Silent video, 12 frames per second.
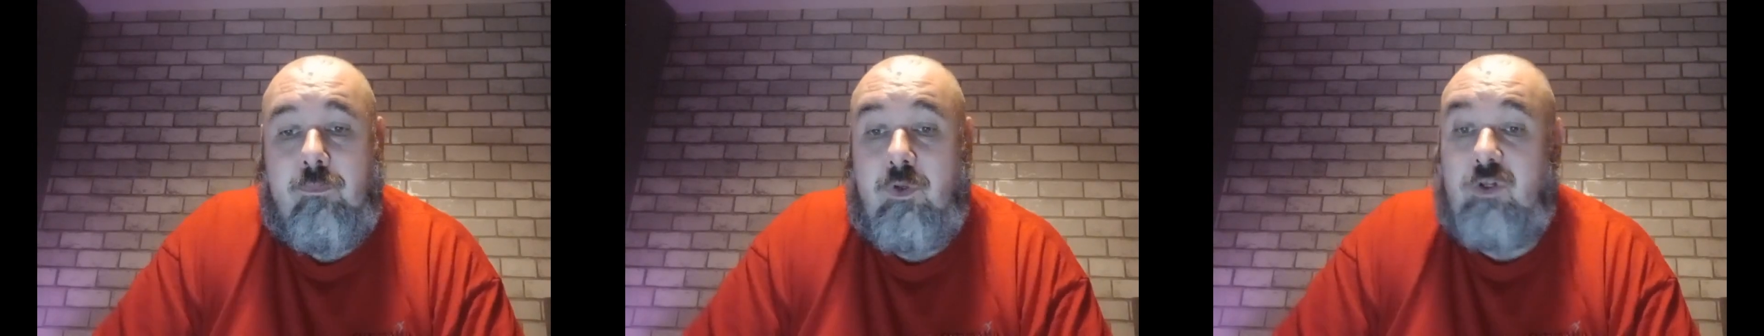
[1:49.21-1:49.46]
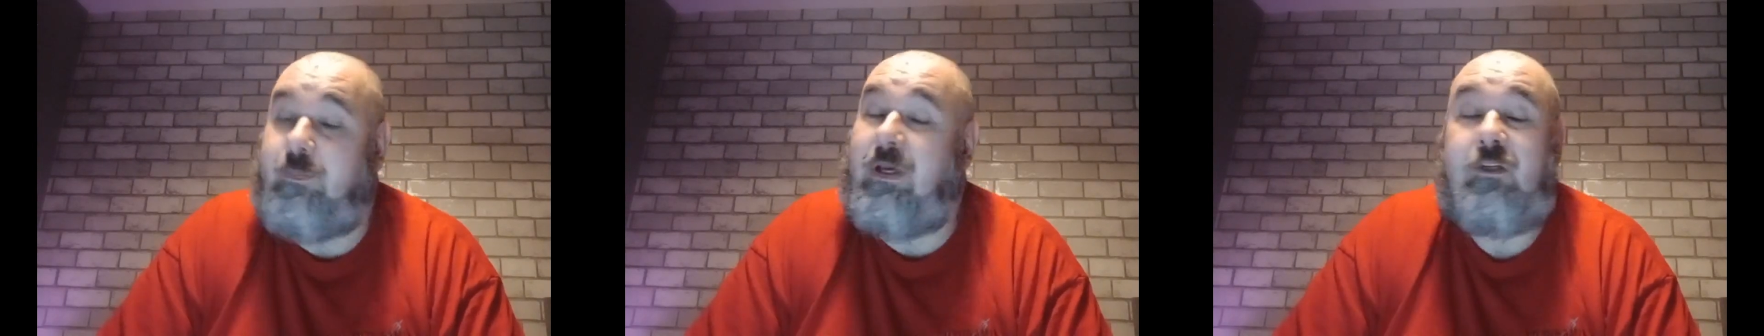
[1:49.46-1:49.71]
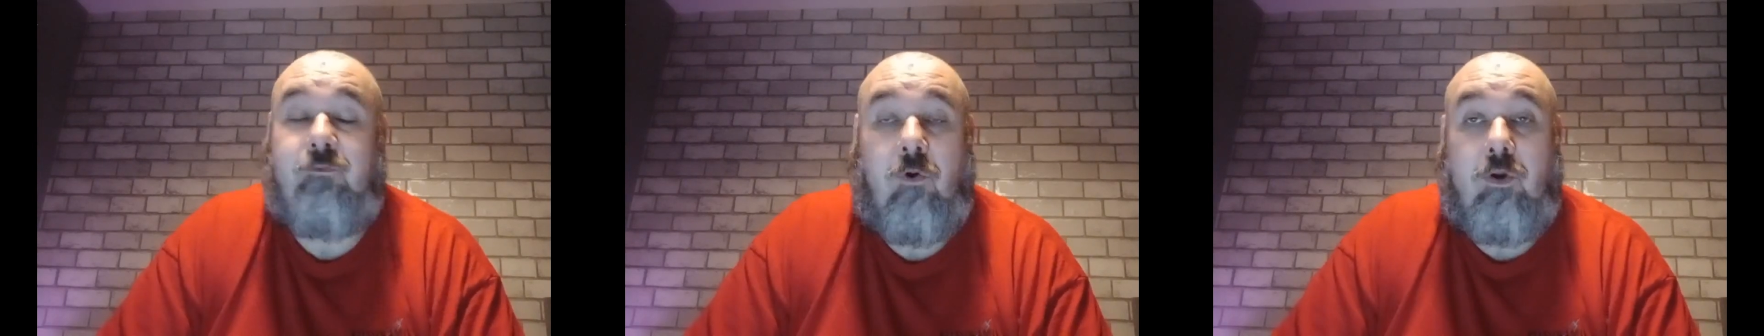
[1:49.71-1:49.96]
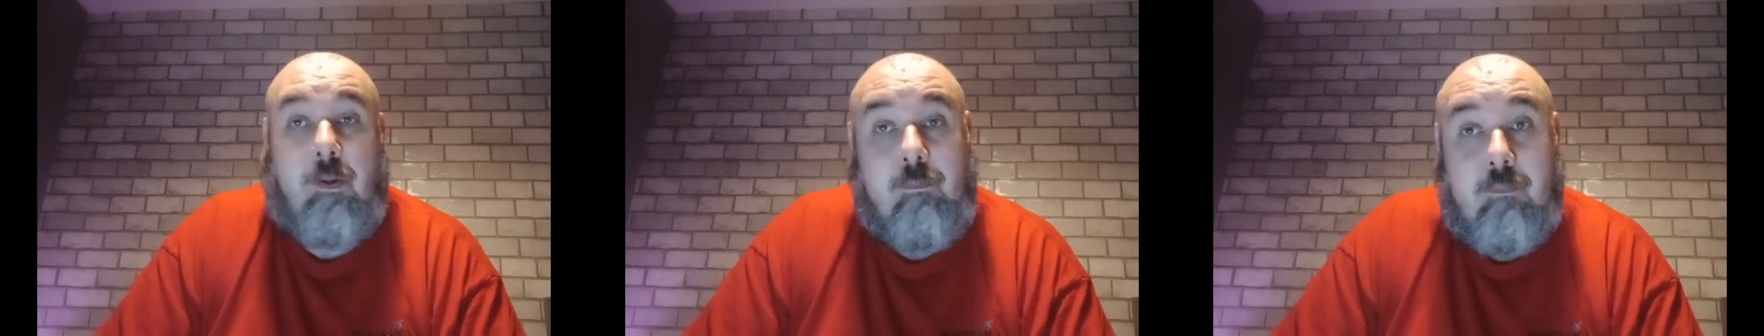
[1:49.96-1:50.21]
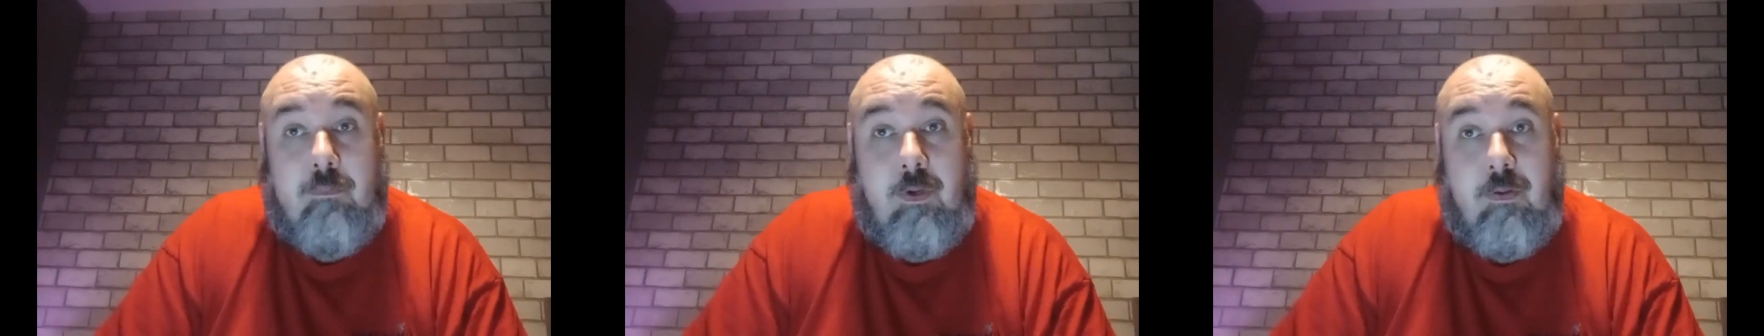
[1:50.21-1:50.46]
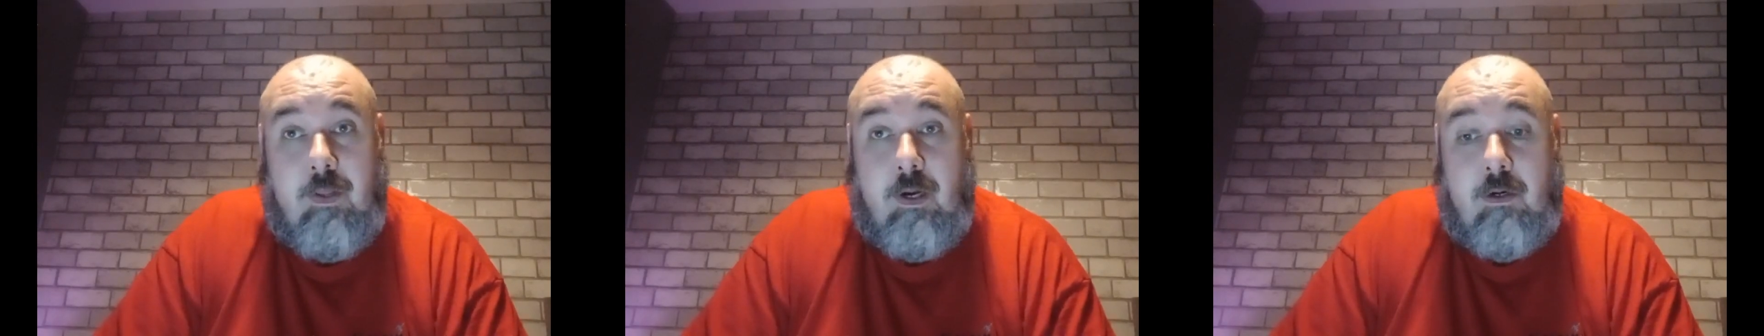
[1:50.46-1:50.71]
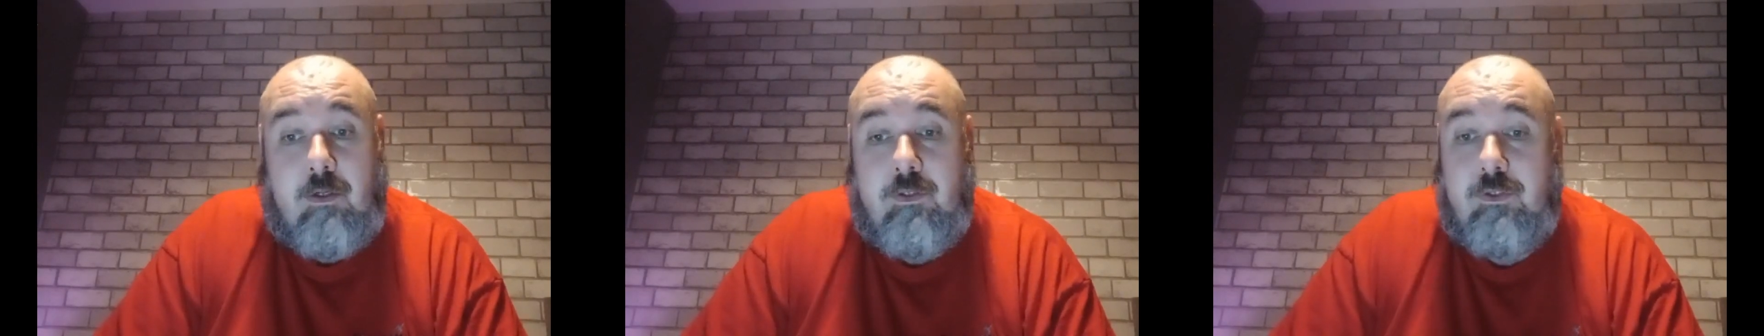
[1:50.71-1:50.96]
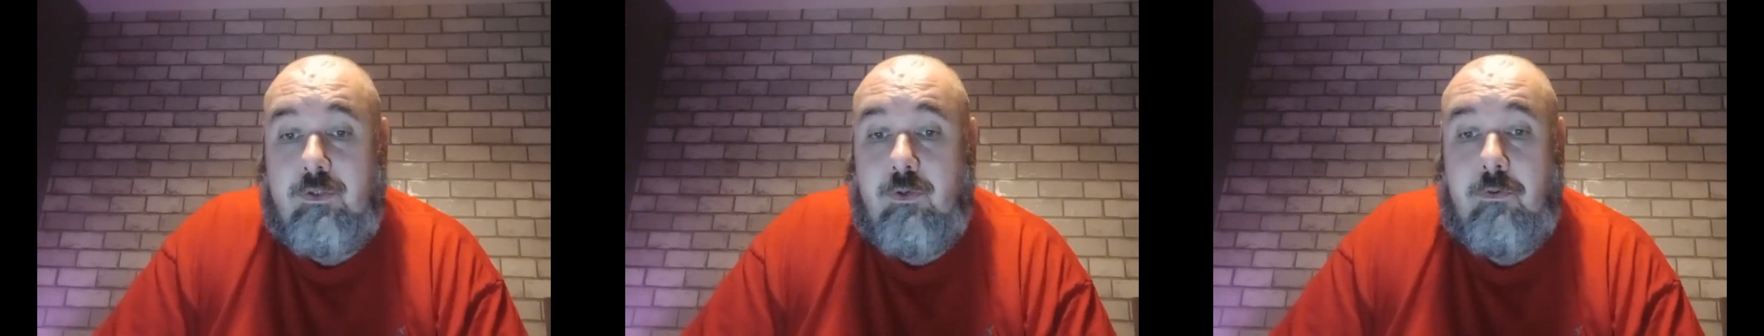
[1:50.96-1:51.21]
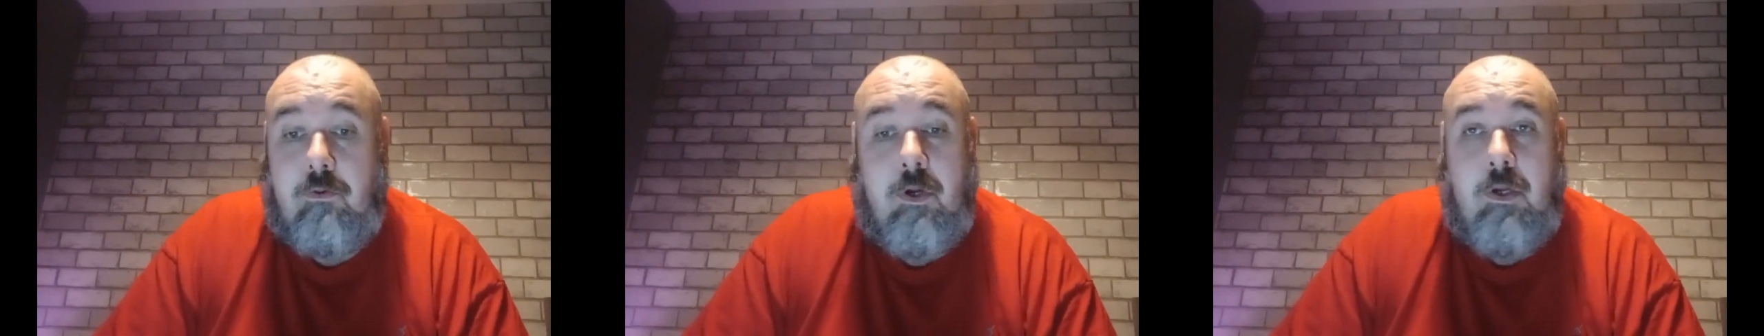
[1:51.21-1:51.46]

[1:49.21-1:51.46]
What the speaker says: space for them there, so